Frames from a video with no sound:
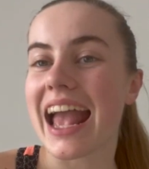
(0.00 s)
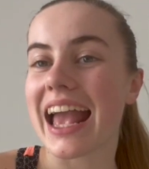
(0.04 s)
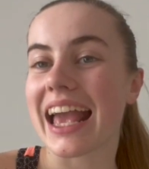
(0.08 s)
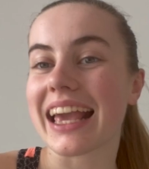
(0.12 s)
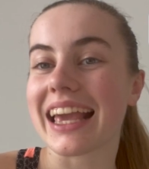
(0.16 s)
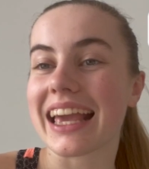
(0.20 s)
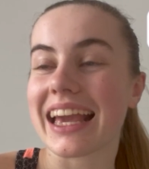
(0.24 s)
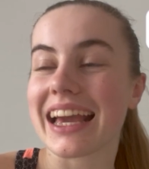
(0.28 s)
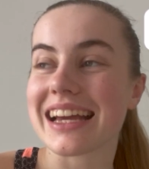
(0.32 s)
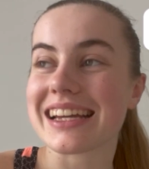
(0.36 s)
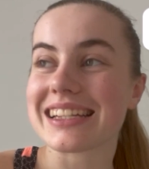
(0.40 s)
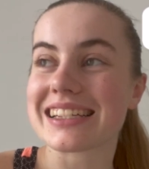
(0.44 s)

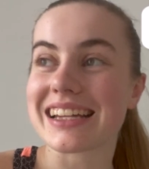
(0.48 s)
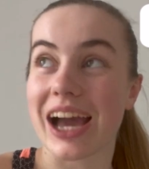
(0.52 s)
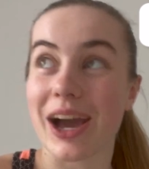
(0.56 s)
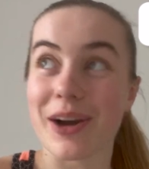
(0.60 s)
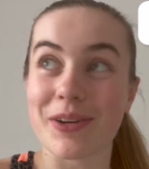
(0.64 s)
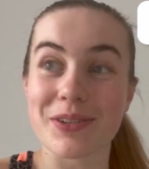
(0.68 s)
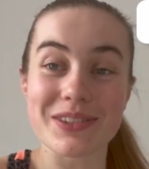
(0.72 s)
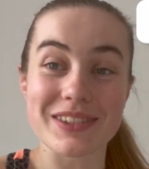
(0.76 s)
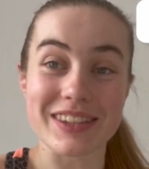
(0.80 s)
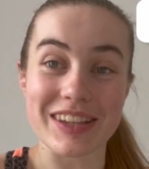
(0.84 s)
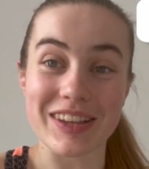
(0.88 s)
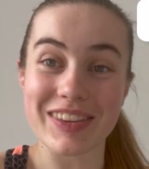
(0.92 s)
And
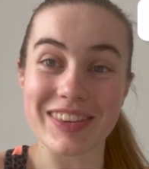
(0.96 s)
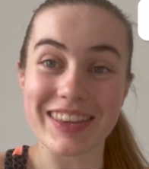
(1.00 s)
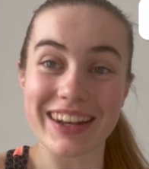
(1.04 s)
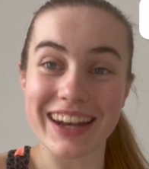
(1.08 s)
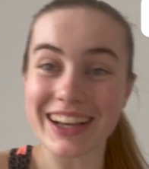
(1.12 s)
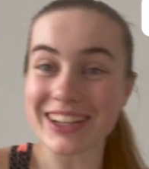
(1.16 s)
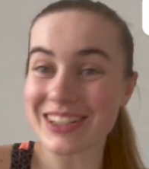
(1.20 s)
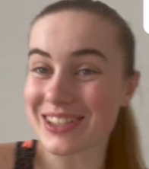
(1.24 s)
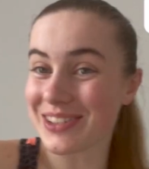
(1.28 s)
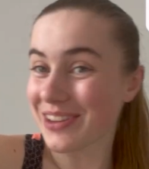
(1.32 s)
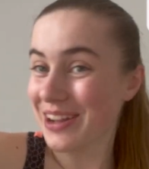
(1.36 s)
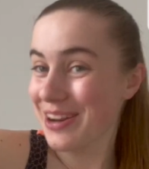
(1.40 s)
I will see you in the
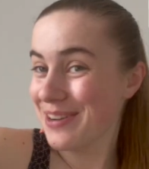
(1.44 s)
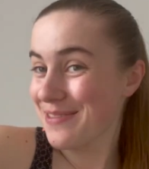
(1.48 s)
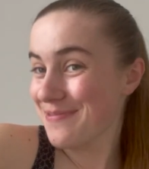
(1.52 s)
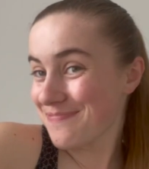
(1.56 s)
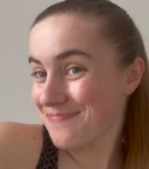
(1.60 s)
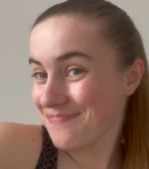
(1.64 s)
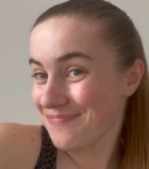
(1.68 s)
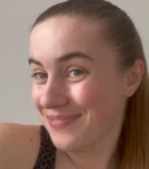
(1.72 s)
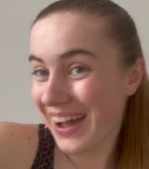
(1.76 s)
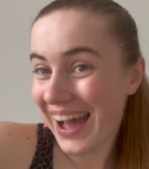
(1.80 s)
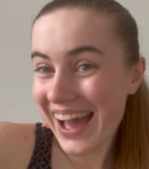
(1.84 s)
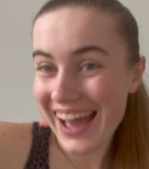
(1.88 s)
next one.
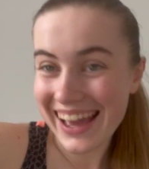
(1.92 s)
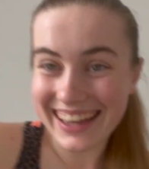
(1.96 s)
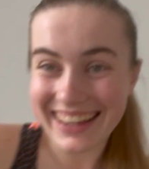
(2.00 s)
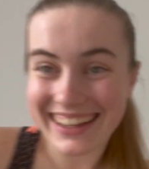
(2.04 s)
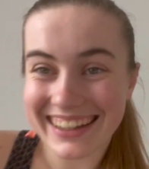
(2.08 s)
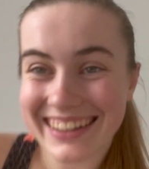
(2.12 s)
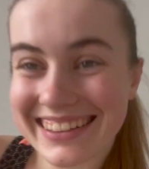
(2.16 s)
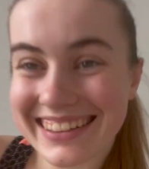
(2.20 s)
Bye!